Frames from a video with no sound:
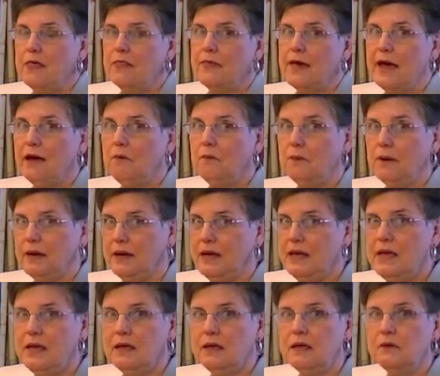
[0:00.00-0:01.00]
That
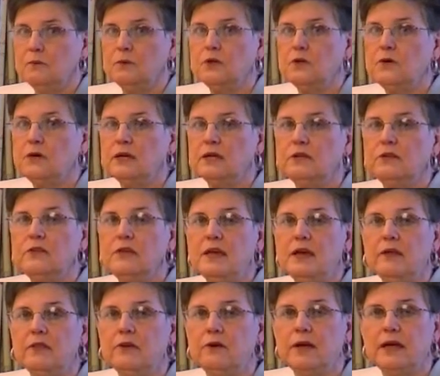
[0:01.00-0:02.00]
way, when you get to the
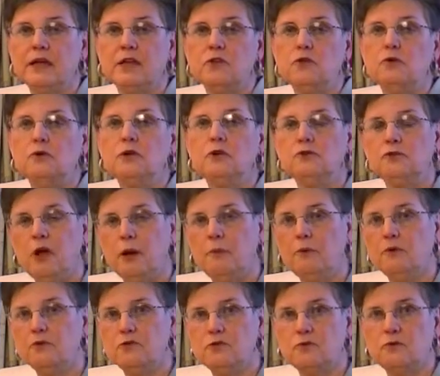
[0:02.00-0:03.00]
other end, you can
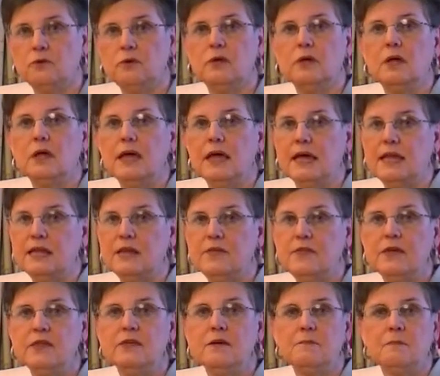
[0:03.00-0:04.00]
troubleshoot
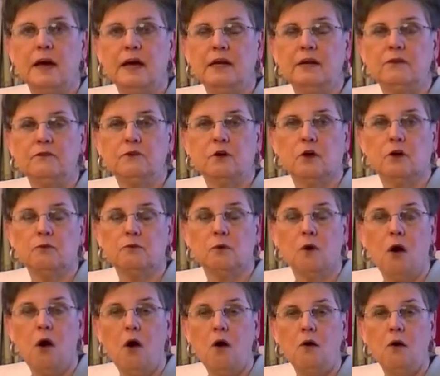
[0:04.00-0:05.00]
anything that might have gone
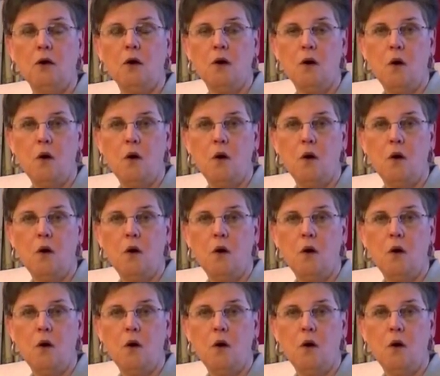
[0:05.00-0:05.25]
wrong,